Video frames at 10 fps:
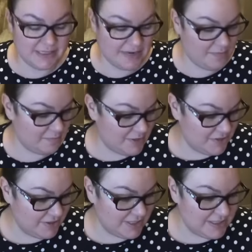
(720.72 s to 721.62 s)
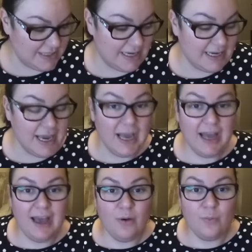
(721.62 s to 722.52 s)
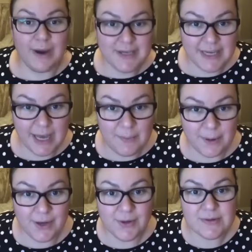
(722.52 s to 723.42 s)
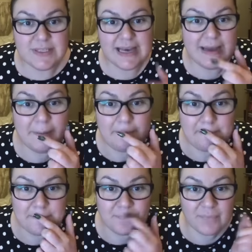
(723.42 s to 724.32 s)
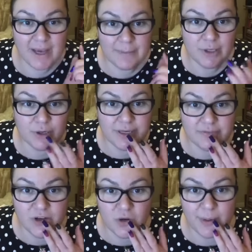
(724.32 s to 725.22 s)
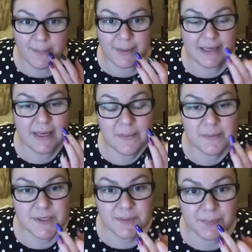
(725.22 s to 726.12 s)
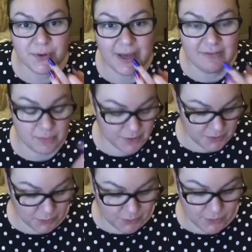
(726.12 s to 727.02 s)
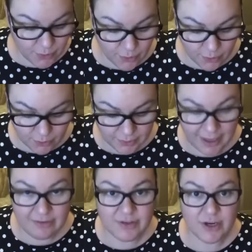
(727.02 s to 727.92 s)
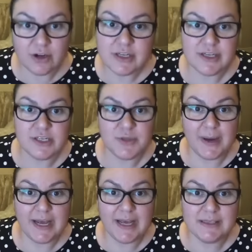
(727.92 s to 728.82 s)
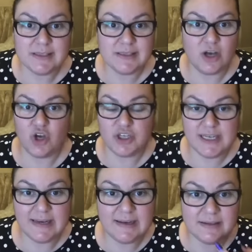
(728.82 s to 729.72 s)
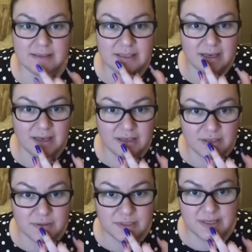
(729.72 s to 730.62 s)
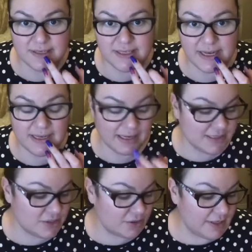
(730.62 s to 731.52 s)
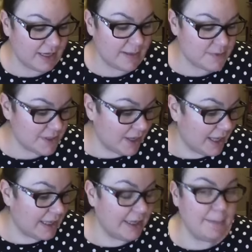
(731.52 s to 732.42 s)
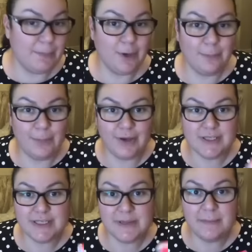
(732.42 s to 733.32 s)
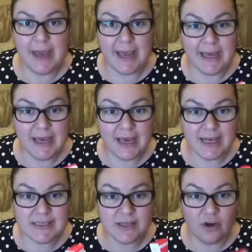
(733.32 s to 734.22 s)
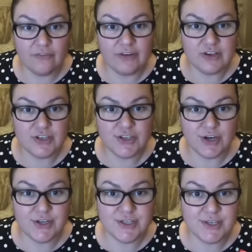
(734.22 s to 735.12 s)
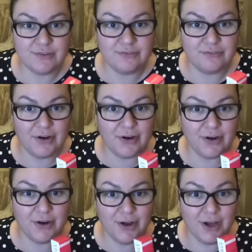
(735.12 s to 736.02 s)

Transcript: time I've mentioned that today. When you get a bit older, I'm lucky I've got quite big lips, but everybody will know, if you're not in your 20s or teens, you do start to get lines on your lips. Lip plumpers, to me, is the obvious choice for